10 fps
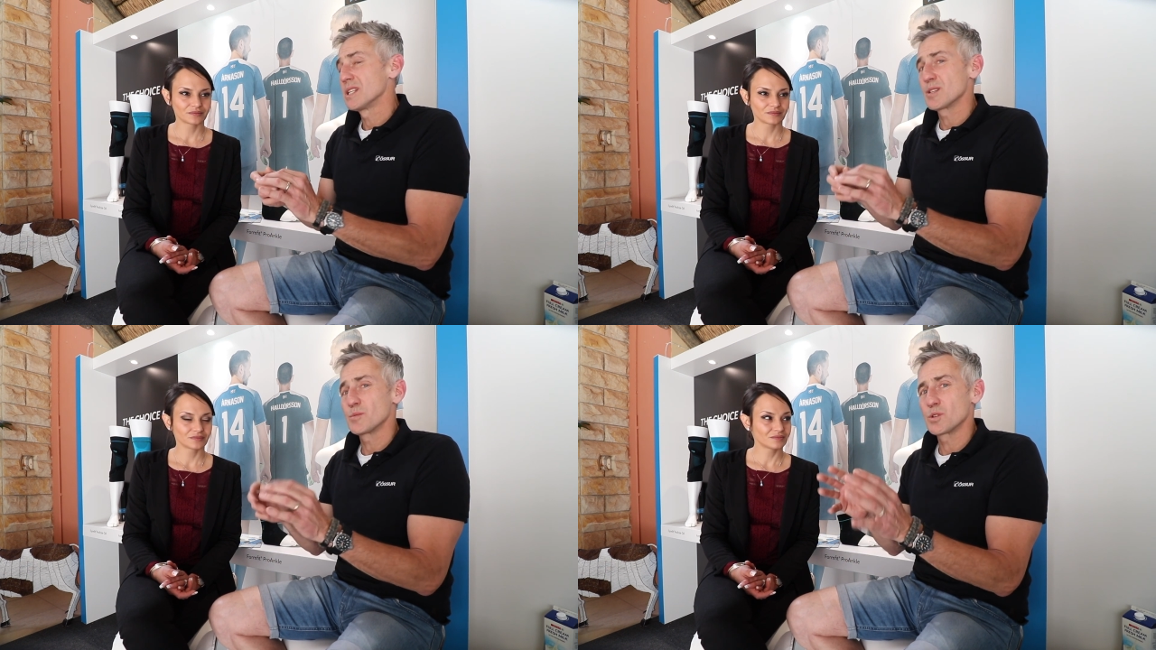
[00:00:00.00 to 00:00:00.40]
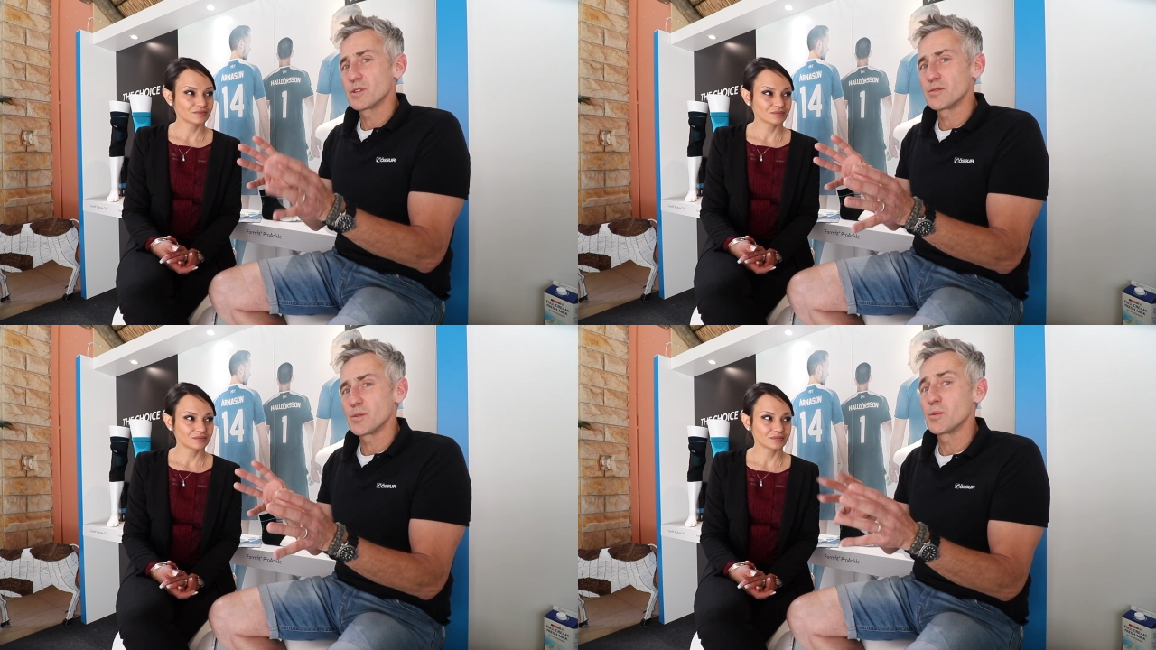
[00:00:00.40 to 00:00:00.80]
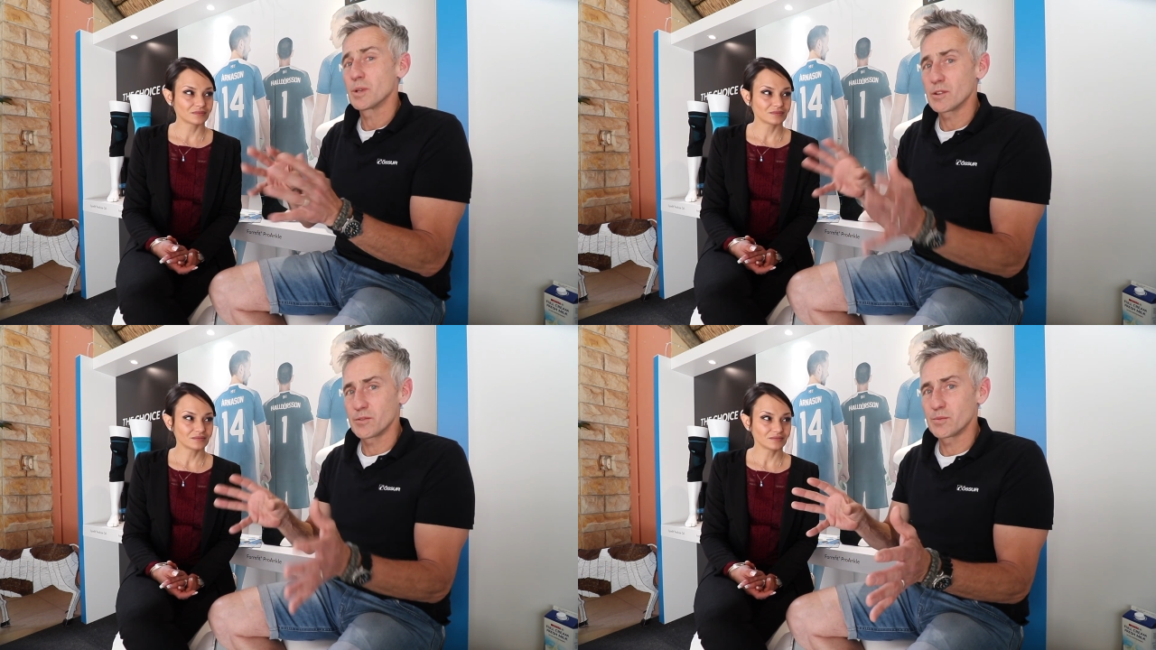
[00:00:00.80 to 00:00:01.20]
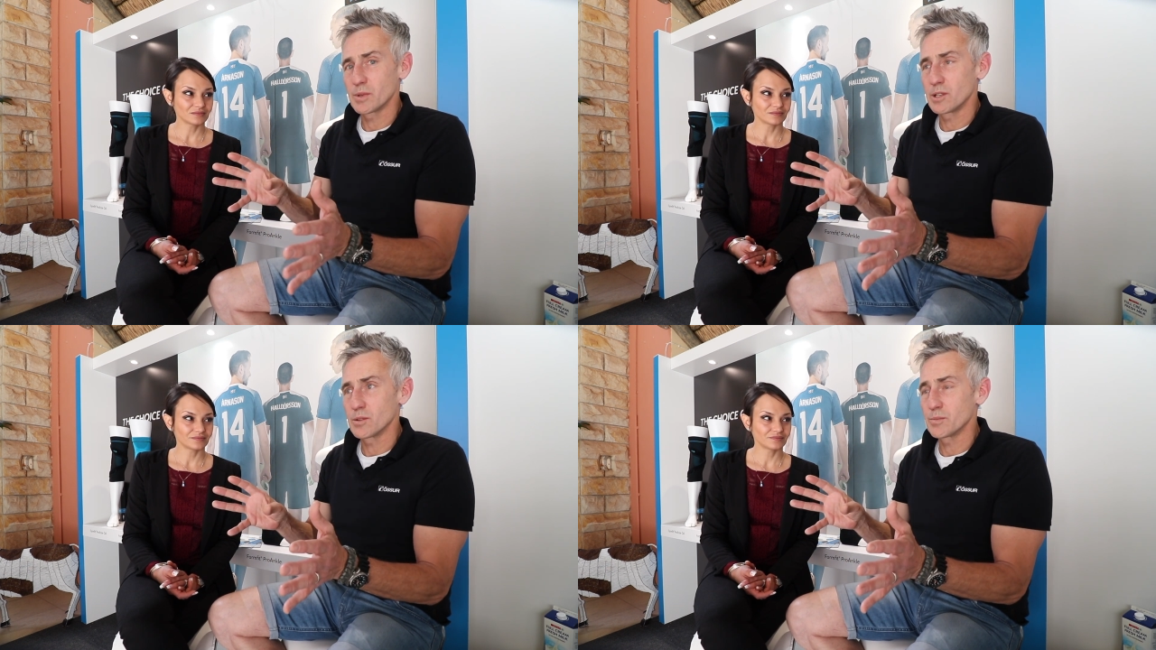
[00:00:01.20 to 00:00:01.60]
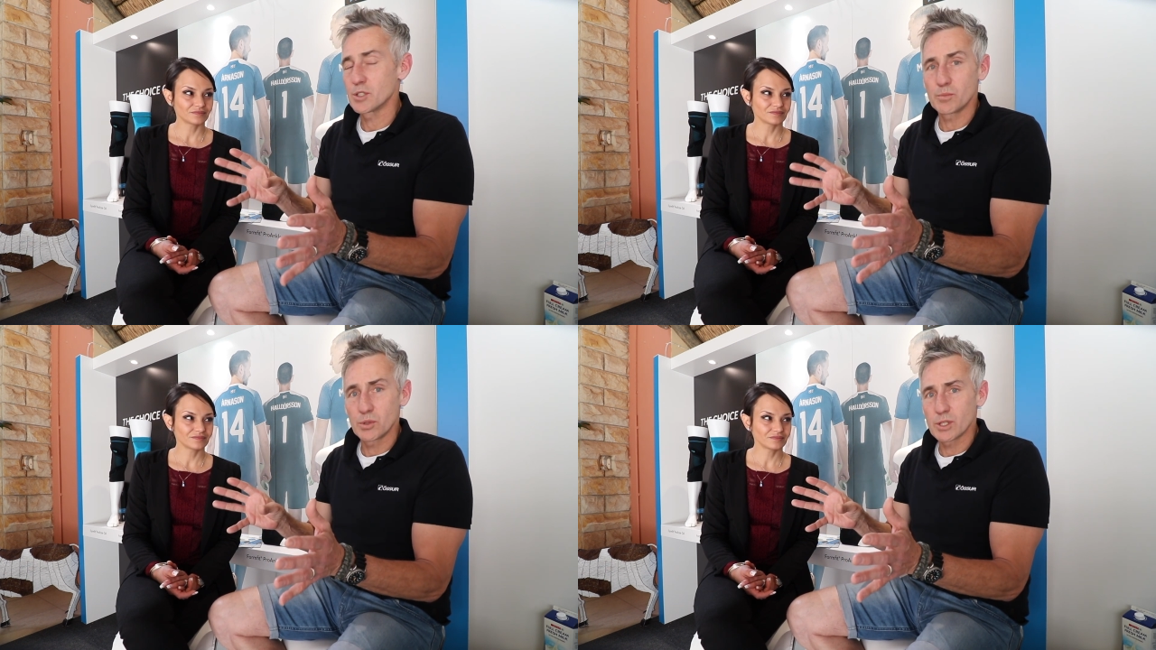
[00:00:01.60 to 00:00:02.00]
Speaker 1: some sort of uh, with your with your
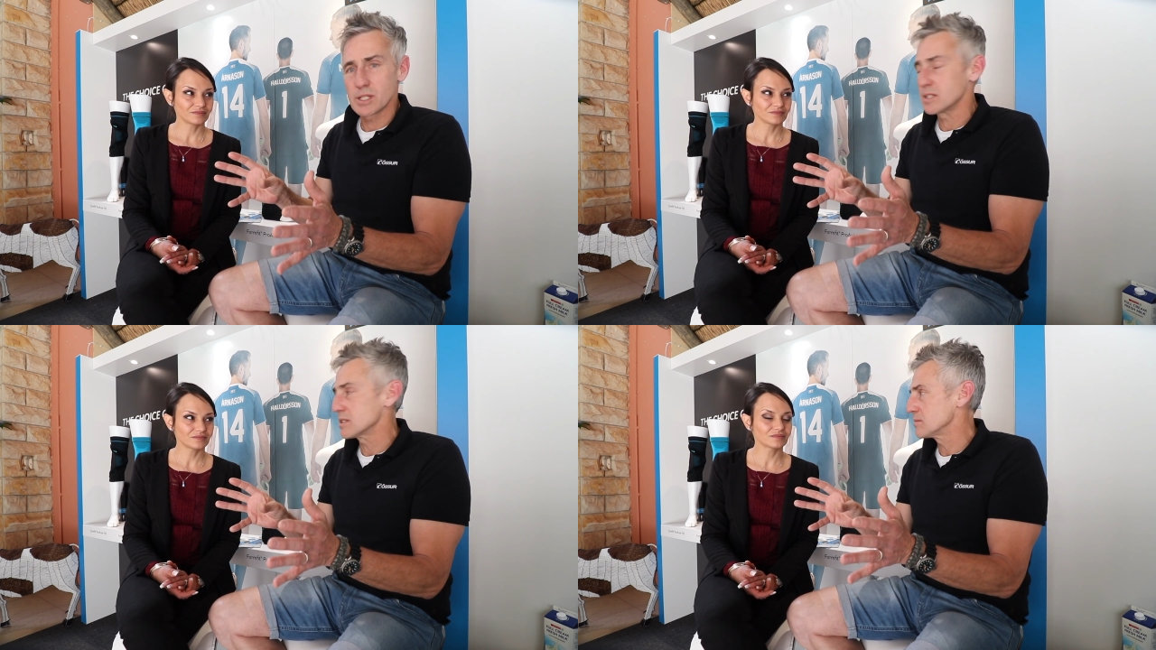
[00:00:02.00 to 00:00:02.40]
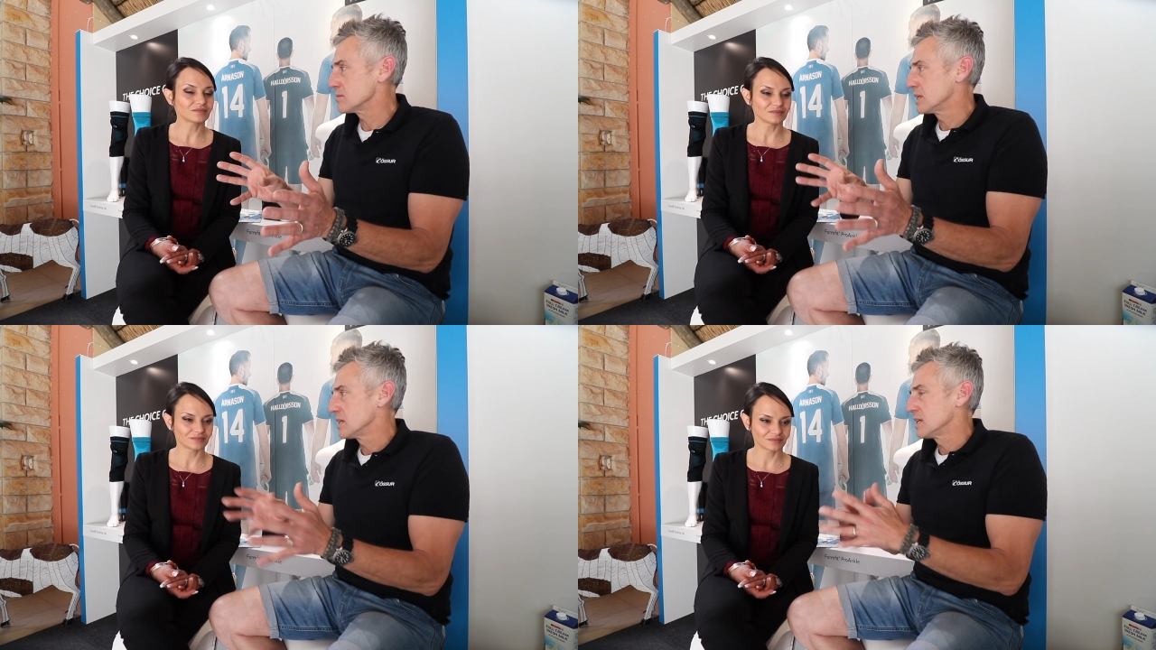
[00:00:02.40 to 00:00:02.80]
support system.